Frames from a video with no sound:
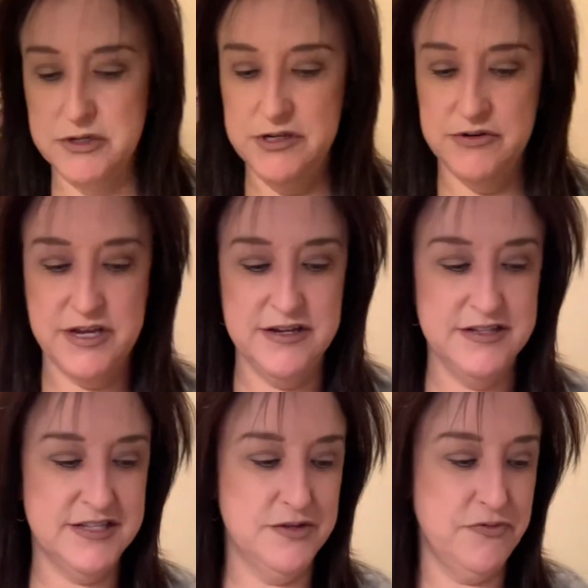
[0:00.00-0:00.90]
Hill
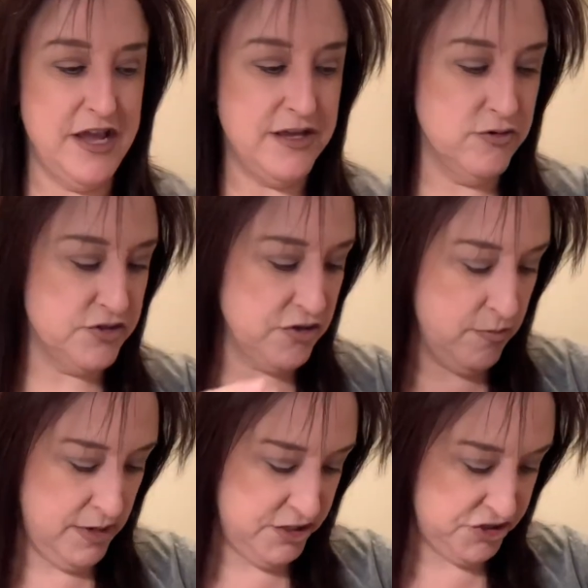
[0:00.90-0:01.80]
kits. So thank you so
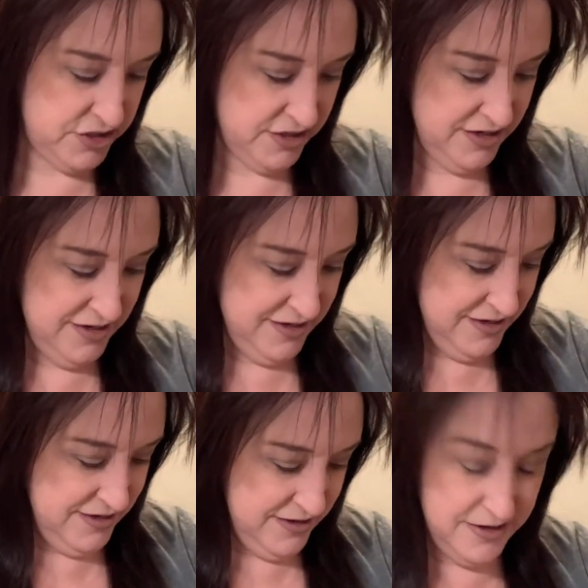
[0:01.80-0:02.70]
much.
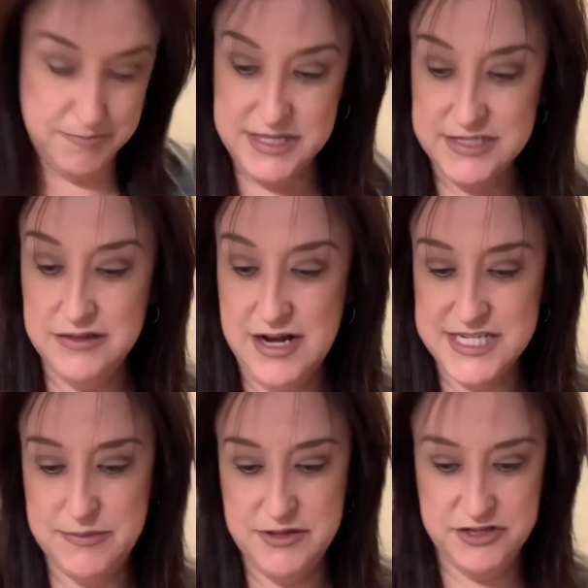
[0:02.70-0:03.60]
It means a lot
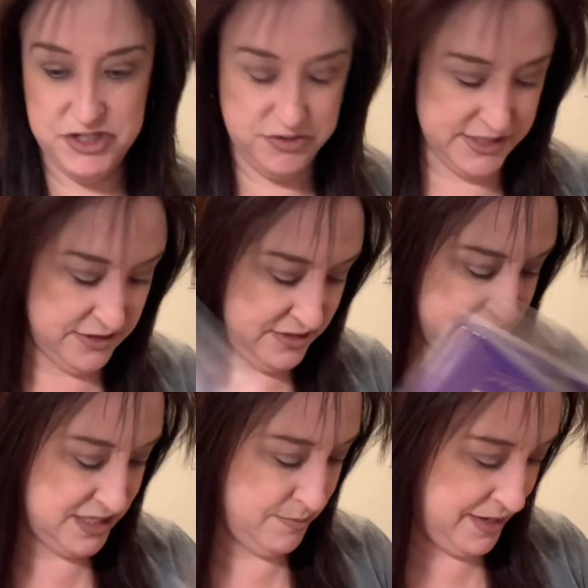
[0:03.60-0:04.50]
to me that you sent these
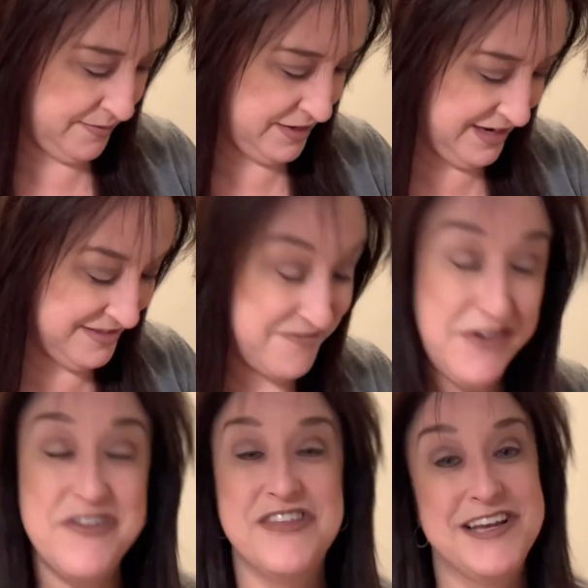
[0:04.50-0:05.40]
to me. And I love
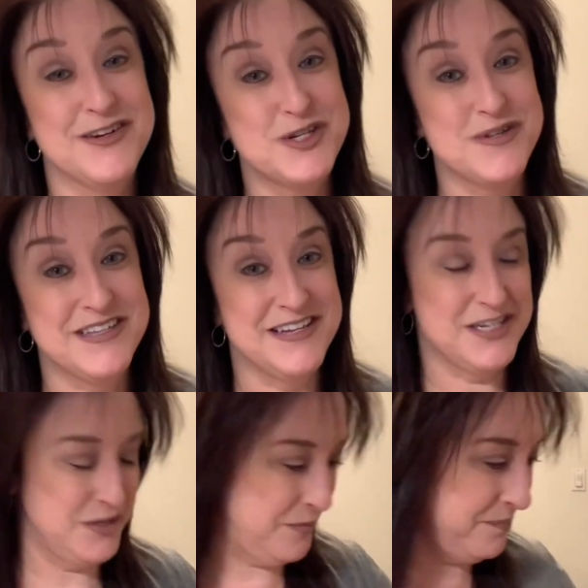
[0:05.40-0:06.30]
everything else you sent
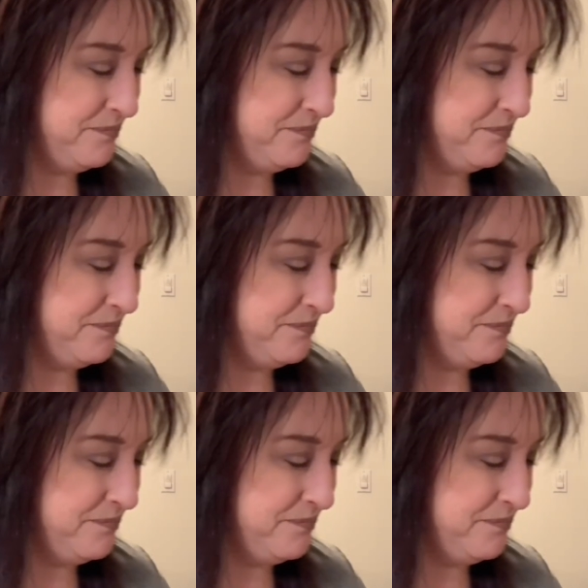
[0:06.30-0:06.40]
too.